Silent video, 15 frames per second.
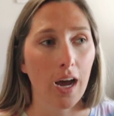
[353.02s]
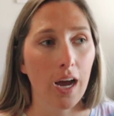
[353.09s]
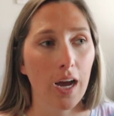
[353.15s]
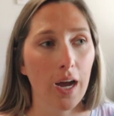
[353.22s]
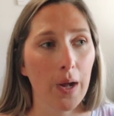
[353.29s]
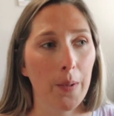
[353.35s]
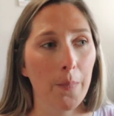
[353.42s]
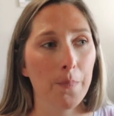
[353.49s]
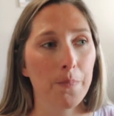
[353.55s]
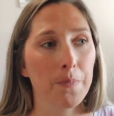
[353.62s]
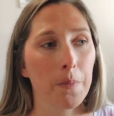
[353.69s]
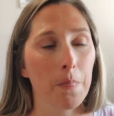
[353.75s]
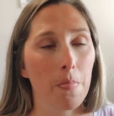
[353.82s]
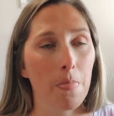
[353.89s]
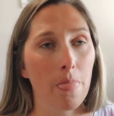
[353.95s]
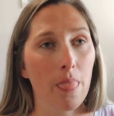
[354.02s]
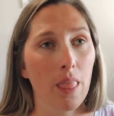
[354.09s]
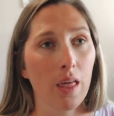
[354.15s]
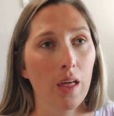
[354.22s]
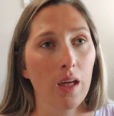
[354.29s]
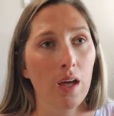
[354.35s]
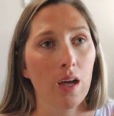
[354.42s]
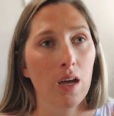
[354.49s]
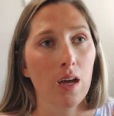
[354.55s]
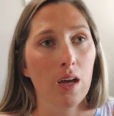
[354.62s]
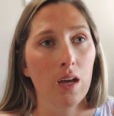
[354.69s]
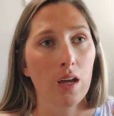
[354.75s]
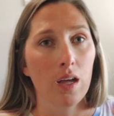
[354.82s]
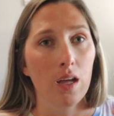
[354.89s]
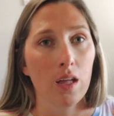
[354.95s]
Um,
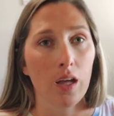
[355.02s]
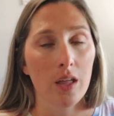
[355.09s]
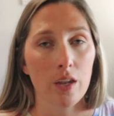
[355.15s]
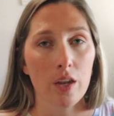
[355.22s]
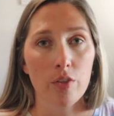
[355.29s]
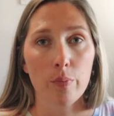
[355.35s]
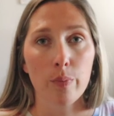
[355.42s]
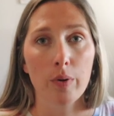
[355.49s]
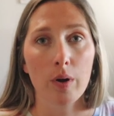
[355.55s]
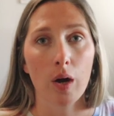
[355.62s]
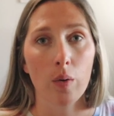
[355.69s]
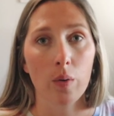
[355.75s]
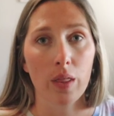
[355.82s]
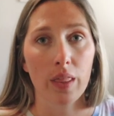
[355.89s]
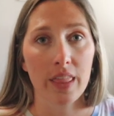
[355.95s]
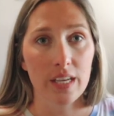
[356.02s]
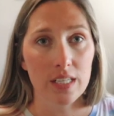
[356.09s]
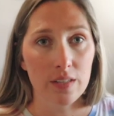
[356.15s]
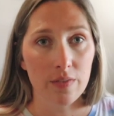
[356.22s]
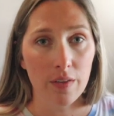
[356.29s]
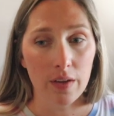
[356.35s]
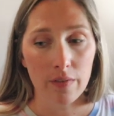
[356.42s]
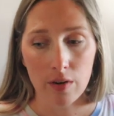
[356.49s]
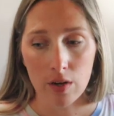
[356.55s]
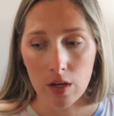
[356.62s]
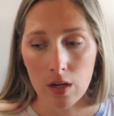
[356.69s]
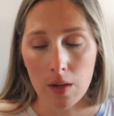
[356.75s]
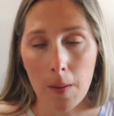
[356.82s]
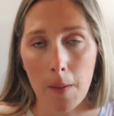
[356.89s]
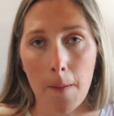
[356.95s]
another pro, this
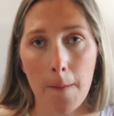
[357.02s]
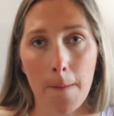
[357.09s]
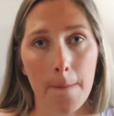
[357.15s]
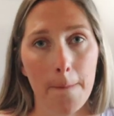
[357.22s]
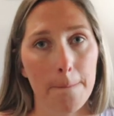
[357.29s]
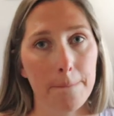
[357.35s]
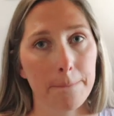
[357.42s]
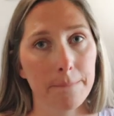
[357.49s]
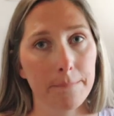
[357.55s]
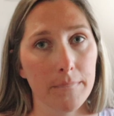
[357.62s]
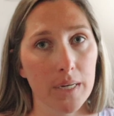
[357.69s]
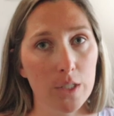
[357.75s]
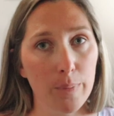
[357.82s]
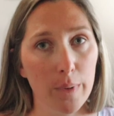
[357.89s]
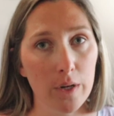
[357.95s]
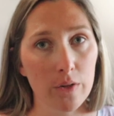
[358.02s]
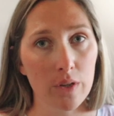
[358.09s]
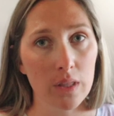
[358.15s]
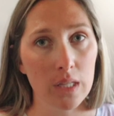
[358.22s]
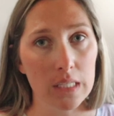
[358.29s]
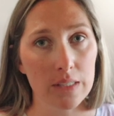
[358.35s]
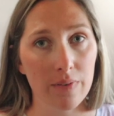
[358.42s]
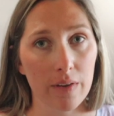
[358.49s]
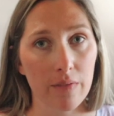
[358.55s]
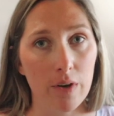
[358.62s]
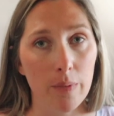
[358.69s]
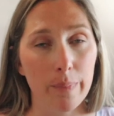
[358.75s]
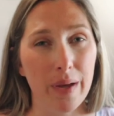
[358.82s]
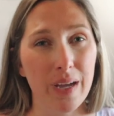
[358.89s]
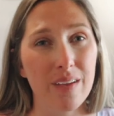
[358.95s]
flavor, much better than this flavor,
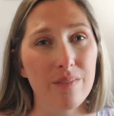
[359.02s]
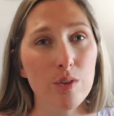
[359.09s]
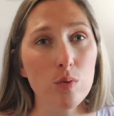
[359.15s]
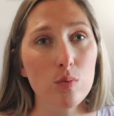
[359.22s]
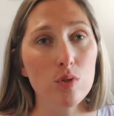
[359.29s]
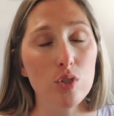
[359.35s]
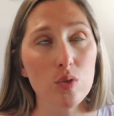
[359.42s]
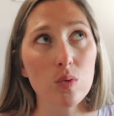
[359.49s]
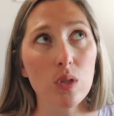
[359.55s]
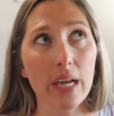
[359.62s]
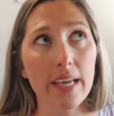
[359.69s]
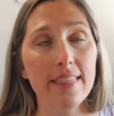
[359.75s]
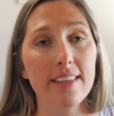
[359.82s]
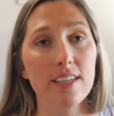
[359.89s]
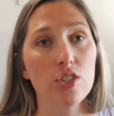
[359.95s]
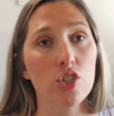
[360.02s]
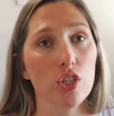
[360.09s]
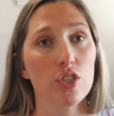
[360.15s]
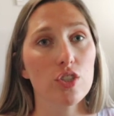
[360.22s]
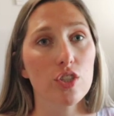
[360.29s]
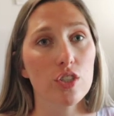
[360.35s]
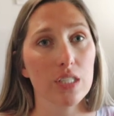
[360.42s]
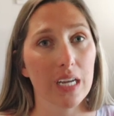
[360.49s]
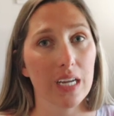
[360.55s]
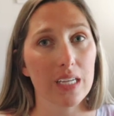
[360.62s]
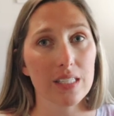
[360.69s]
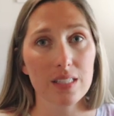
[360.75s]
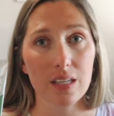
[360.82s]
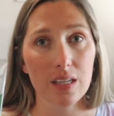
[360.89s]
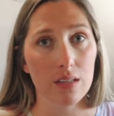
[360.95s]
but if you do like the ginger
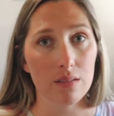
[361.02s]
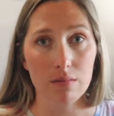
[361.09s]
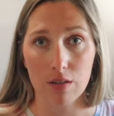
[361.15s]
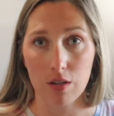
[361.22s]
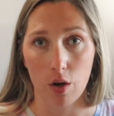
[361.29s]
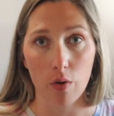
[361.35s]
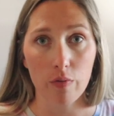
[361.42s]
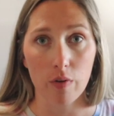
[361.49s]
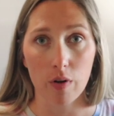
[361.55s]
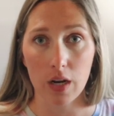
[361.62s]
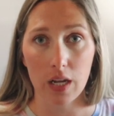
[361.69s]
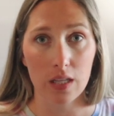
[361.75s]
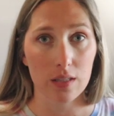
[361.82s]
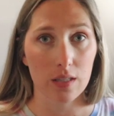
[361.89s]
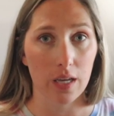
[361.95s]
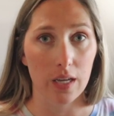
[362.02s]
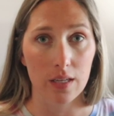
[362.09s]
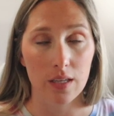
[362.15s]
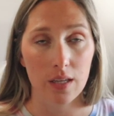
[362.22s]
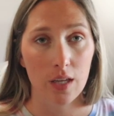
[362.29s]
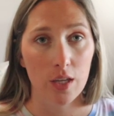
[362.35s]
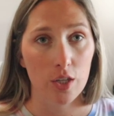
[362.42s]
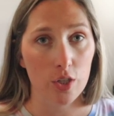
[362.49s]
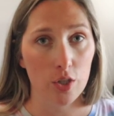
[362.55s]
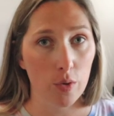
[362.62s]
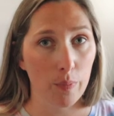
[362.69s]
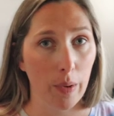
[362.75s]
taste, then go for it. Like, you'll